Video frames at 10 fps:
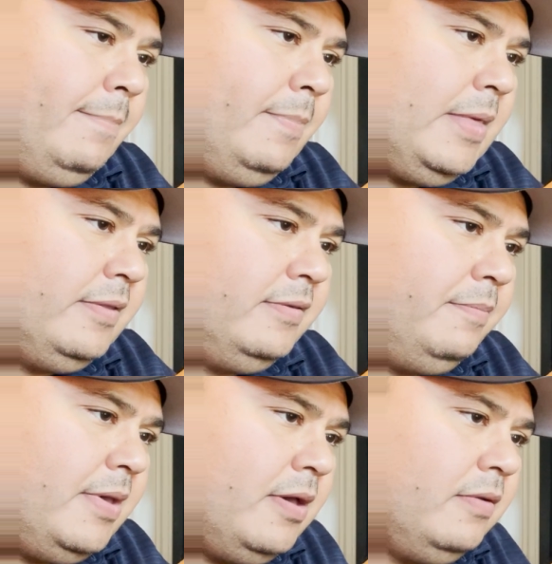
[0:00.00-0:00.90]
That's
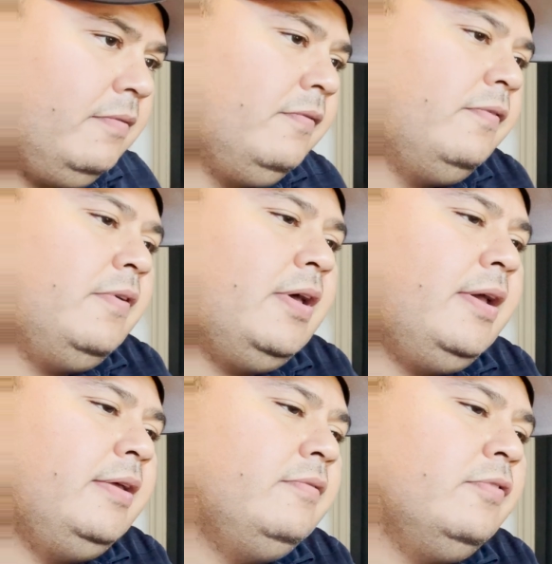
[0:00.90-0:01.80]
about
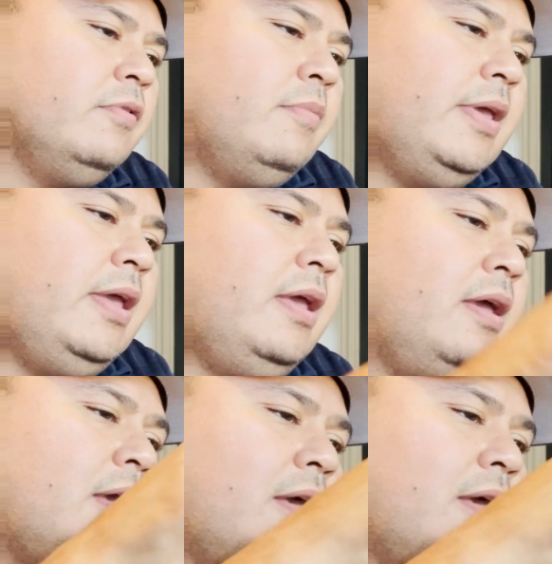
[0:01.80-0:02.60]
fine for me.